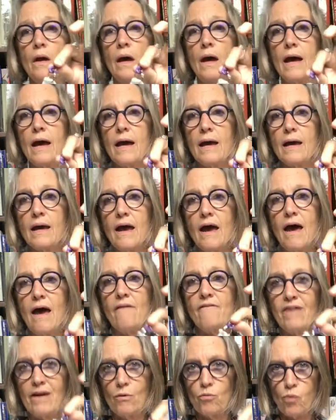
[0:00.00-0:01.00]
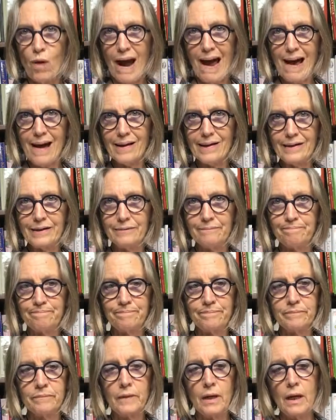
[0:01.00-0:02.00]
I have a rag,
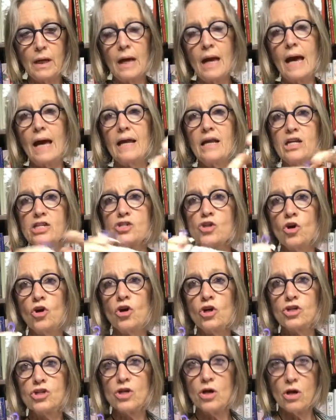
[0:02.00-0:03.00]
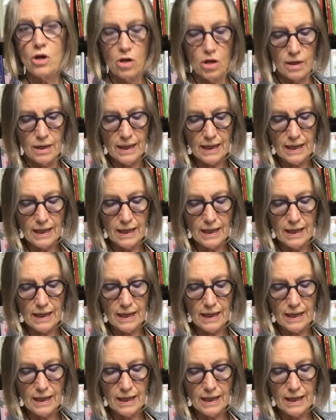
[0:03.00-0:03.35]
and it's hooked on.